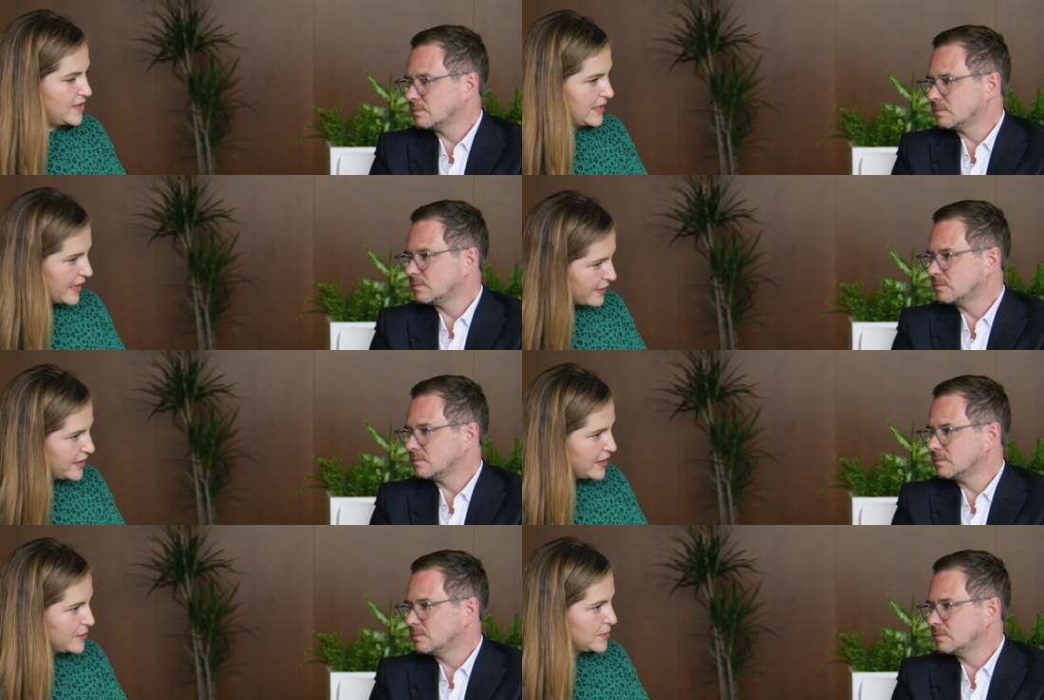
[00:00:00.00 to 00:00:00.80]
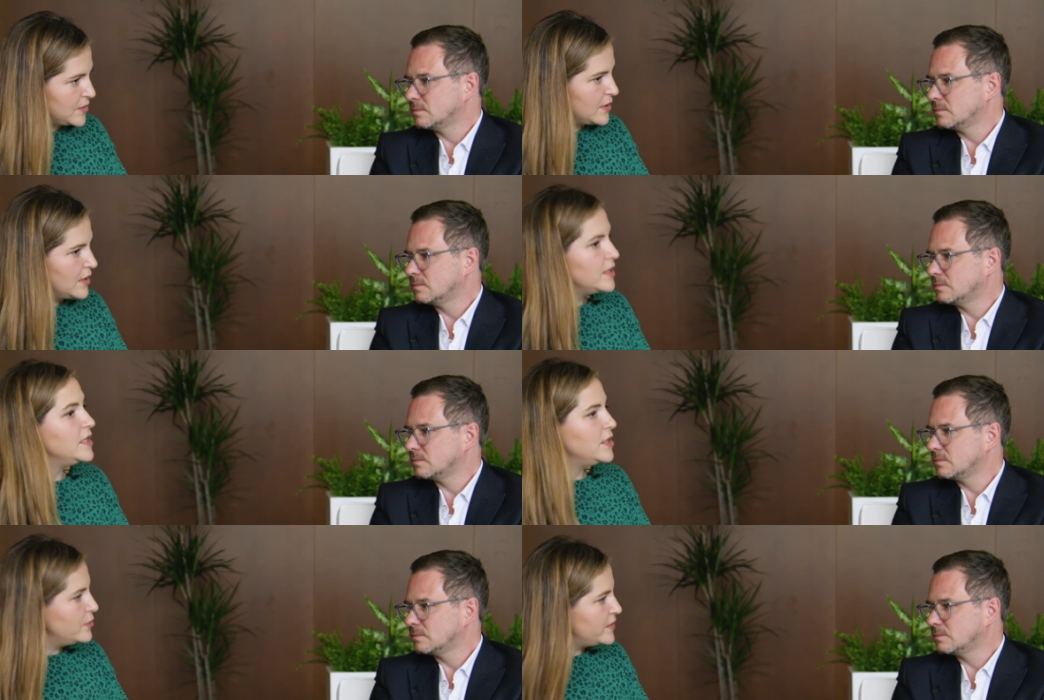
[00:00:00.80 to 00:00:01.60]
Speaker 1: scenarios
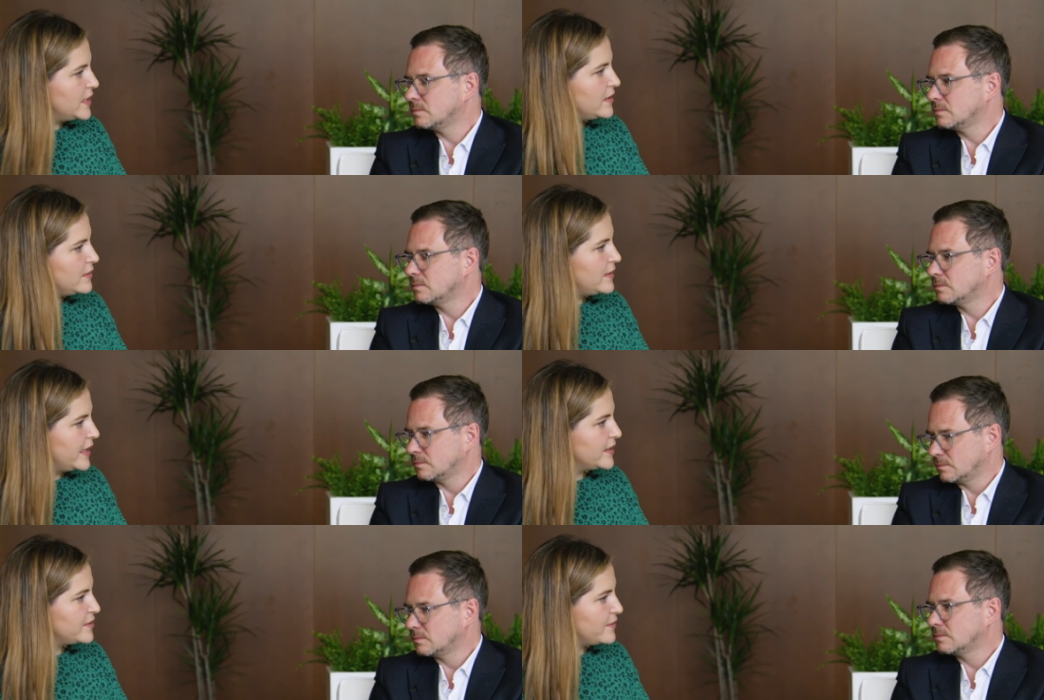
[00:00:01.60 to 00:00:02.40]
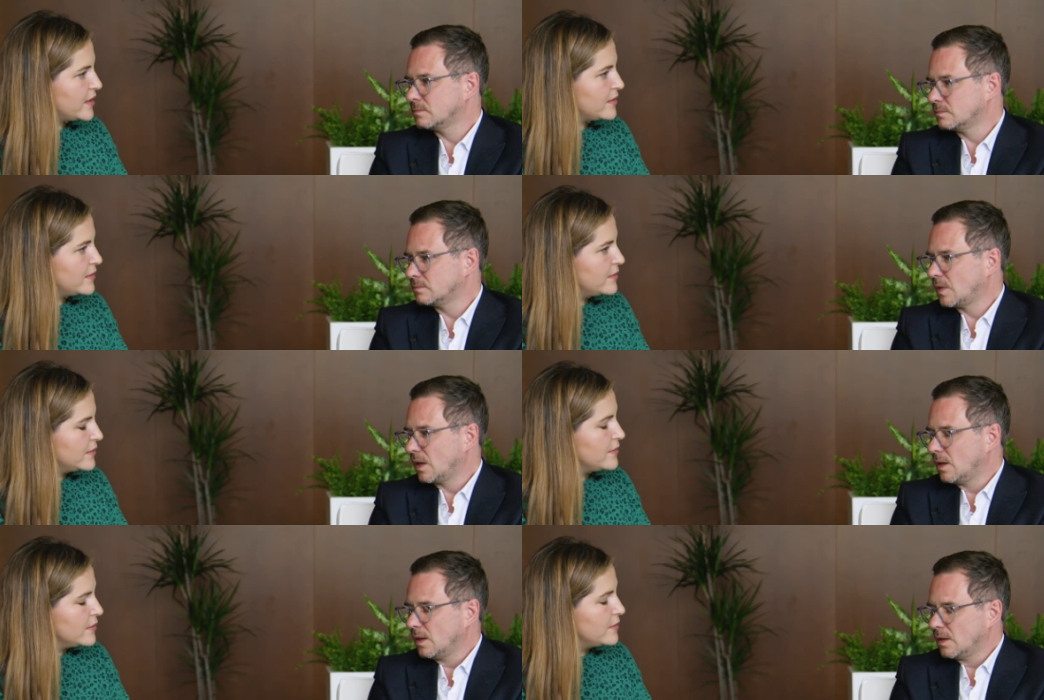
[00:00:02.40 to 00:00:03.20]
using DataSphere?
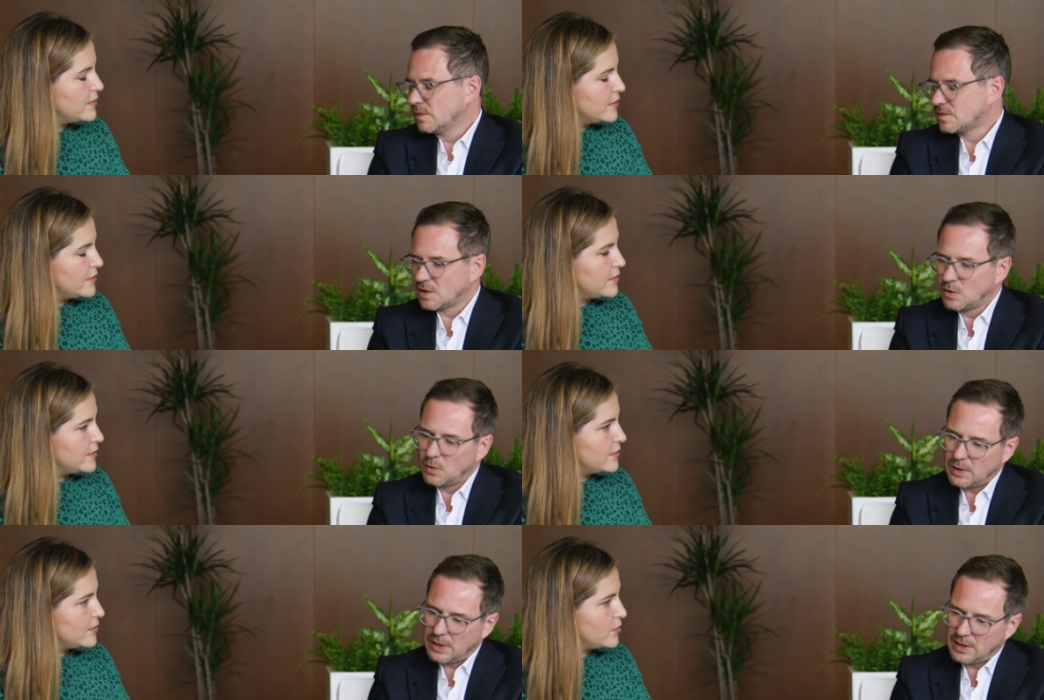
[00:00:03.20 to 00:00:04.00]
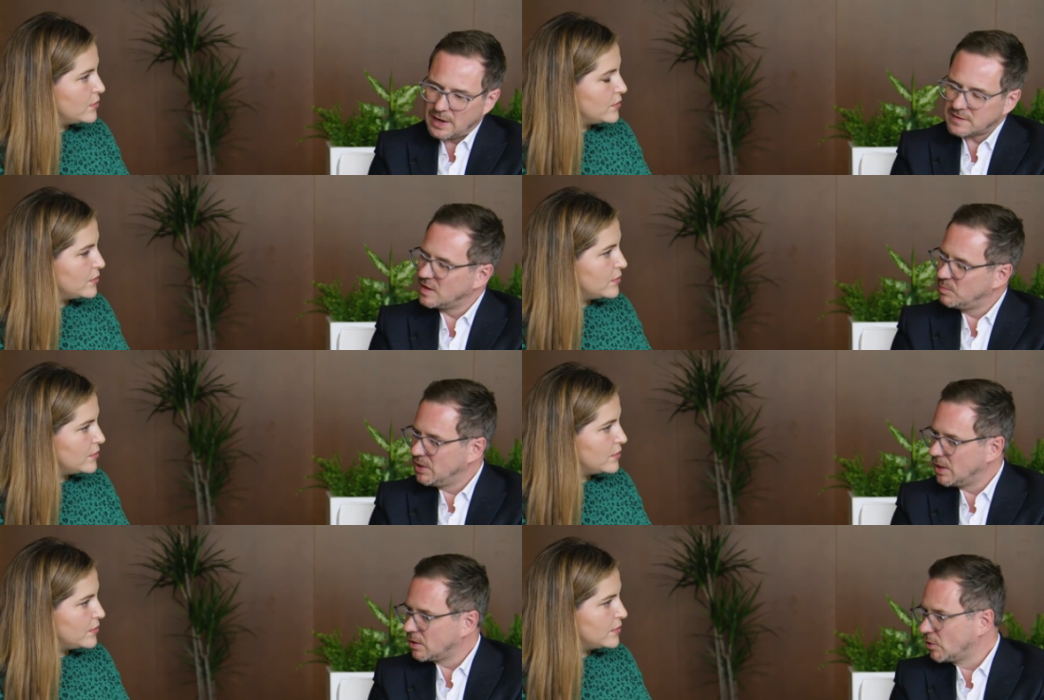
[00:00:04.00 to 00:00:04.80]
Speaker 2: So in SAP
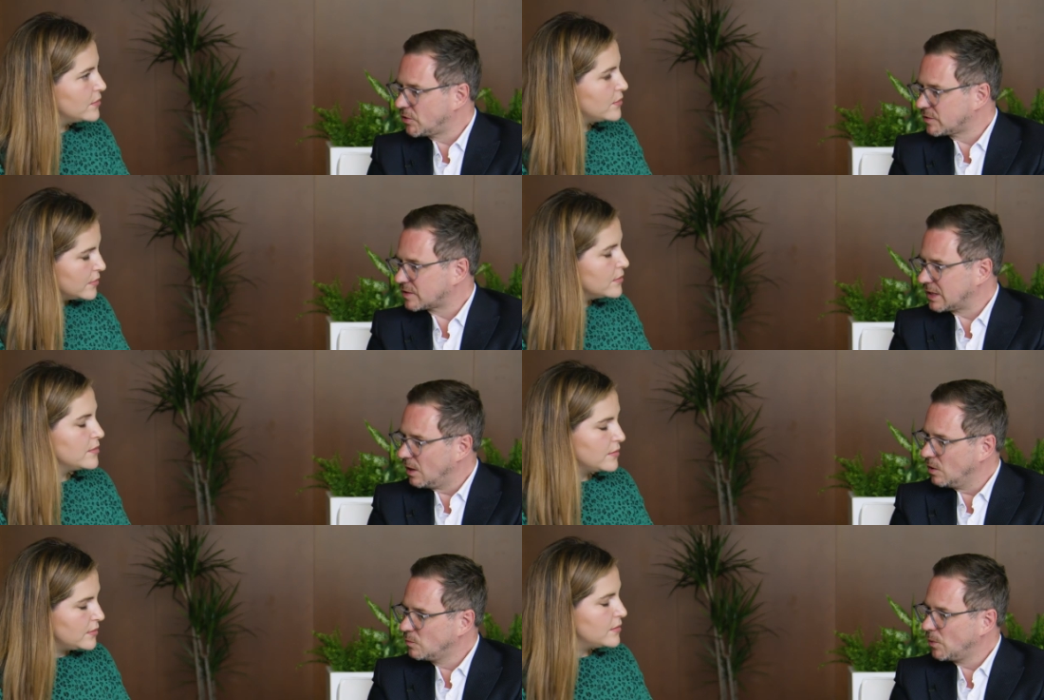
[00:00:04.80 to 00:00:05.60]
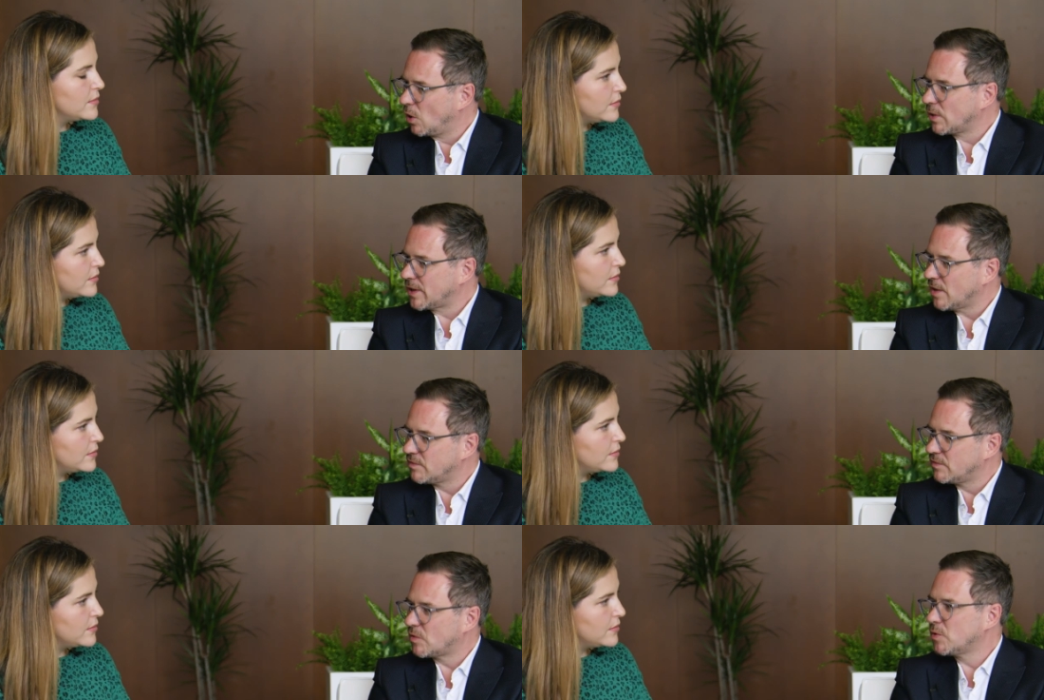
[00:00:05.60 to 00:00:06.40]
Analytics Cloud, we already have
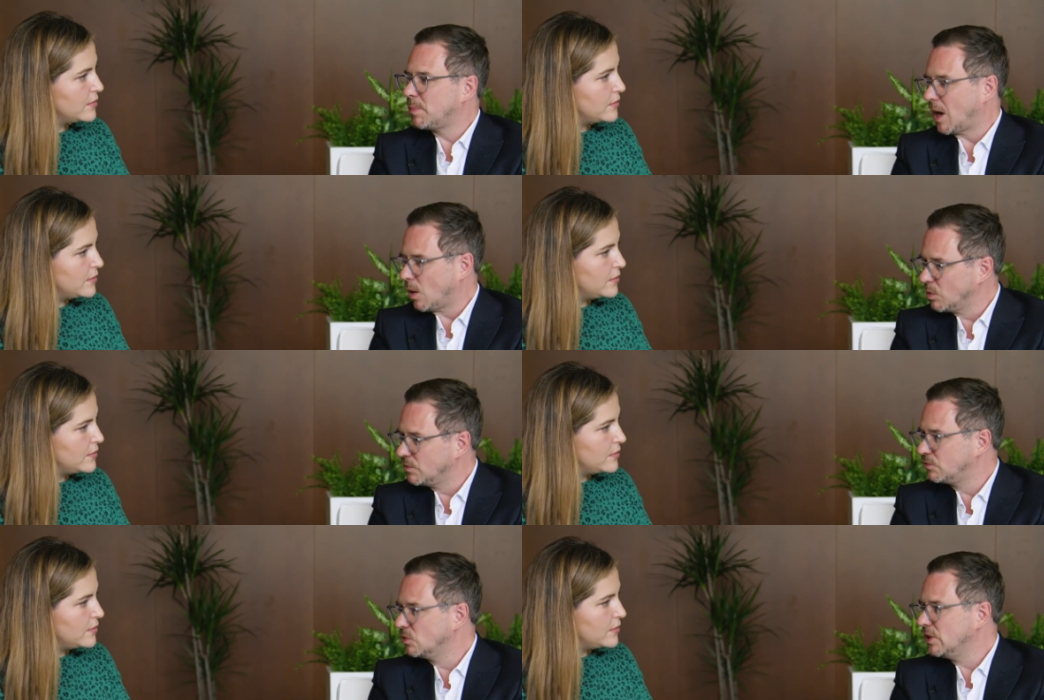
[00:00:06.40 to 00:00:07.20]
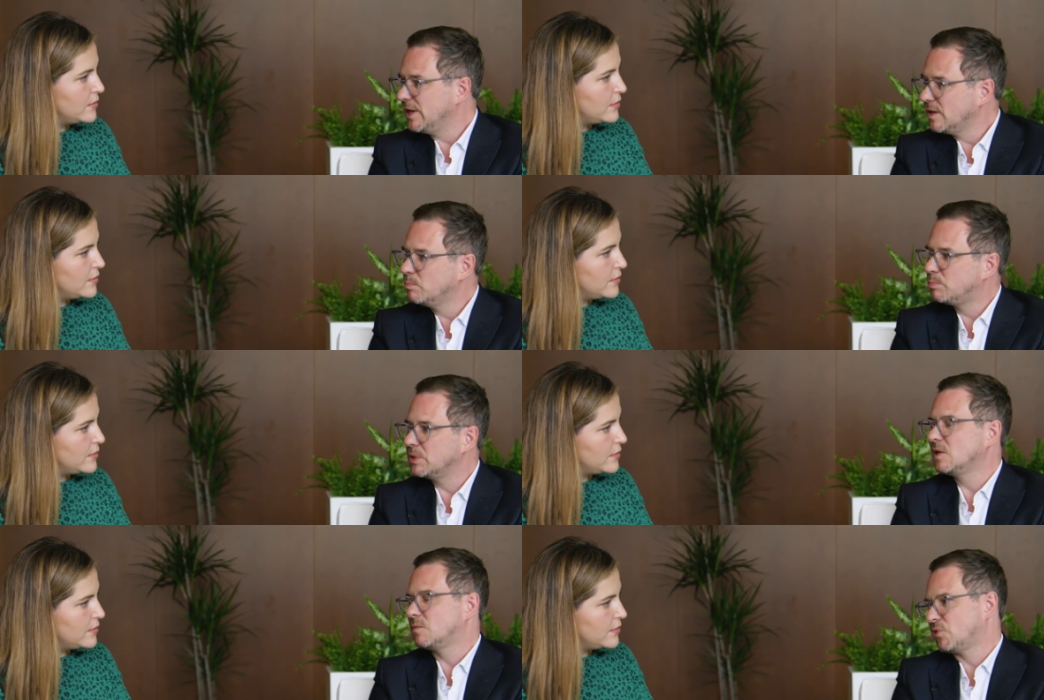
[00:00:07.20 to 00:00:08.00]
a very powerful
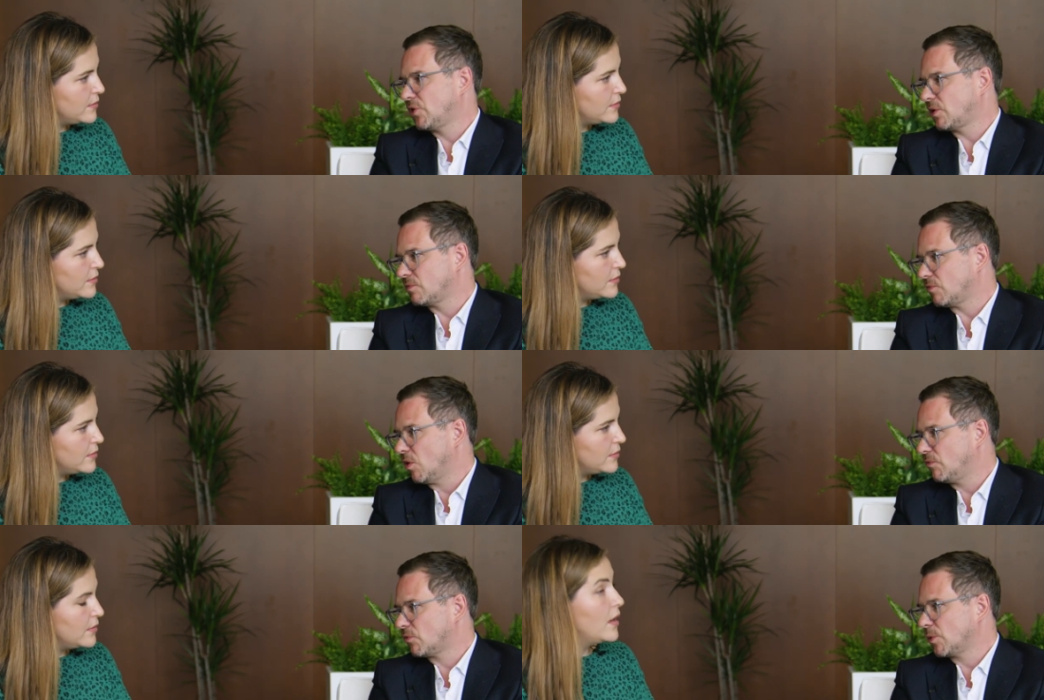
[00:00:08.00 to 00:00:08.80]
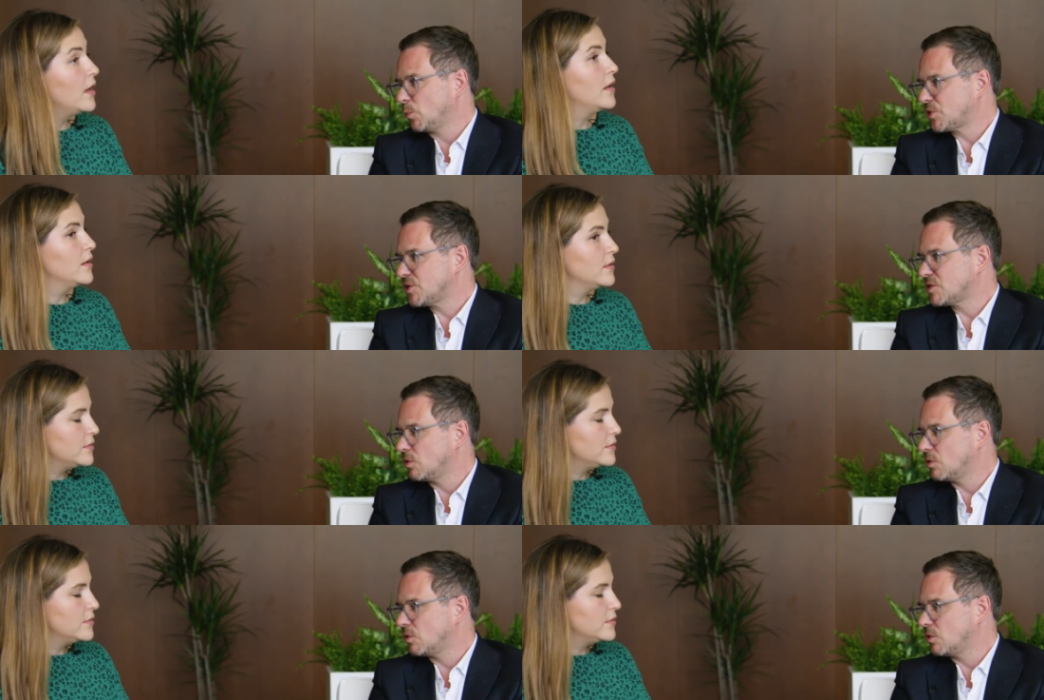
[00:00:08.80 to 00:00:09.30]
inbuilt predictive offering, which is